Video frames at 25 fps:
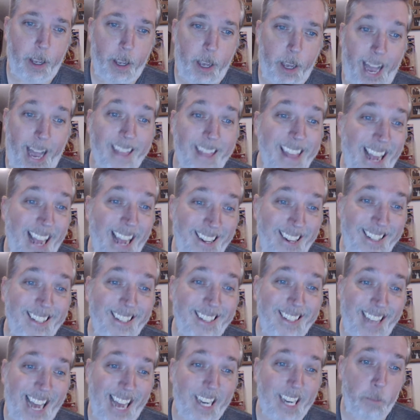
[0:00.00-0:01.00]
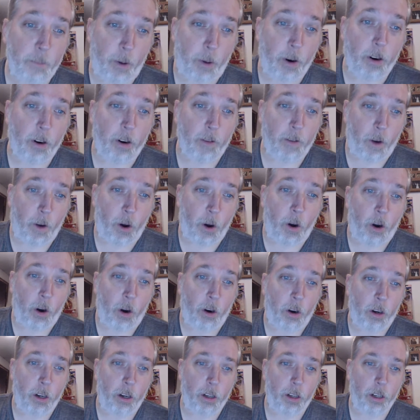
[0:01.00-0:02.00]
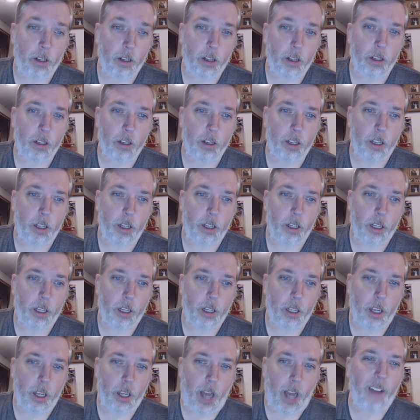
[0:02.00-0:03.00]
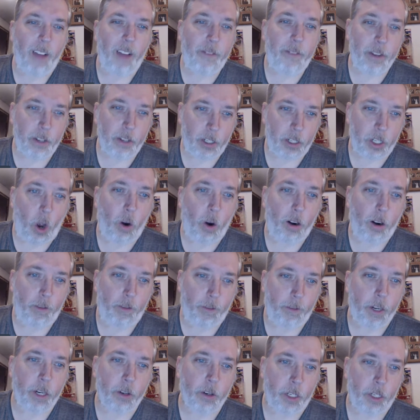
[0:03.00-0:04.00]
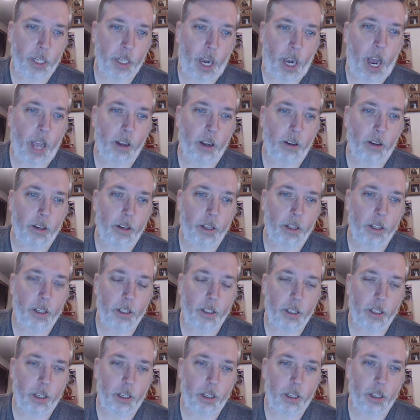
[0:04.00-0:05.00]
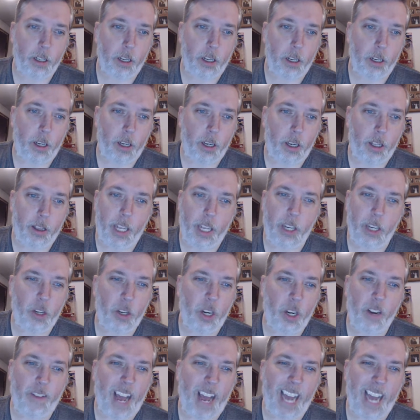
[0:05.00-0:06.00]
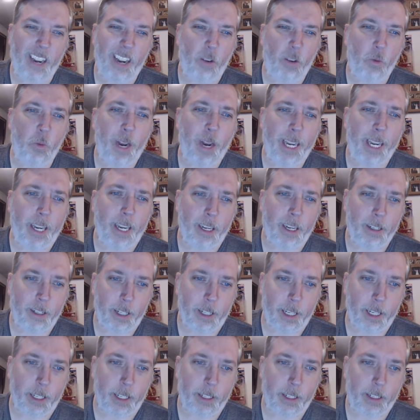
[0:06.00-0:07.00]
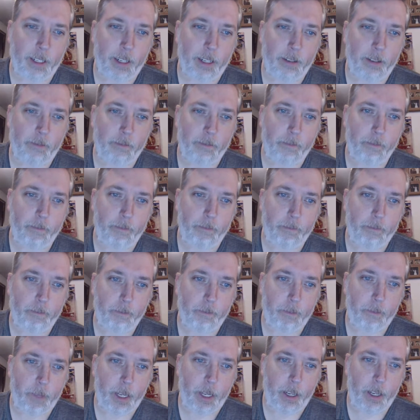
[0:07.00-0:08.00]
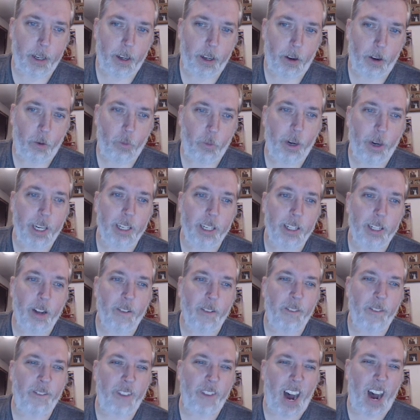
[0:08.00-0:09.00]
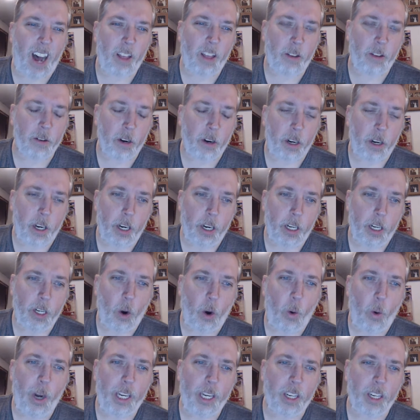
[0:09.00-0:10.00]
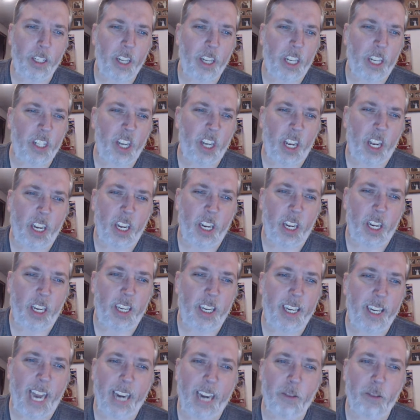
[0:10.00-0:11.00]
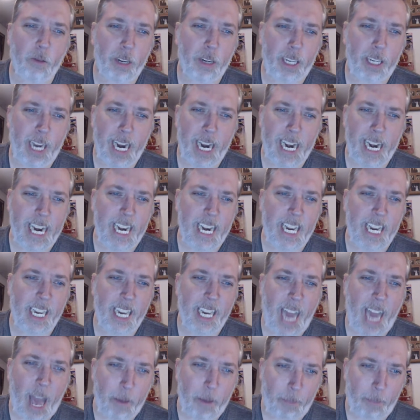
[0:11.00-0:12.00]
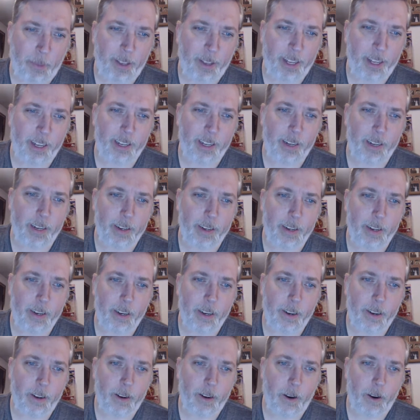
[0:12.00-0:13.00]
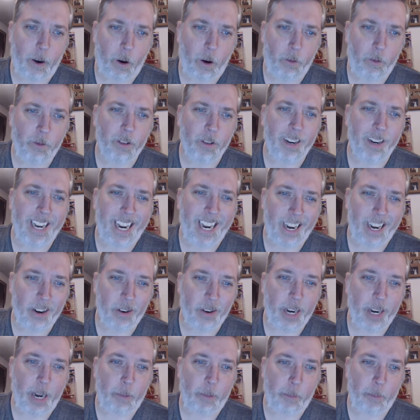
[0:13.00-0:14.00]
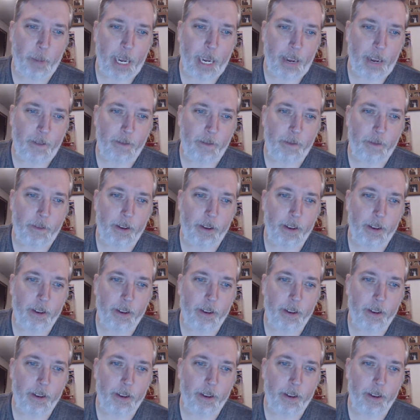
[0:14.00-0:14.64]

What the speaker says: And that's the saddest part of all. I feel sorry for your child. They shouldn't have had to witness this. Witness their father going to such degrading depths over an internet beef.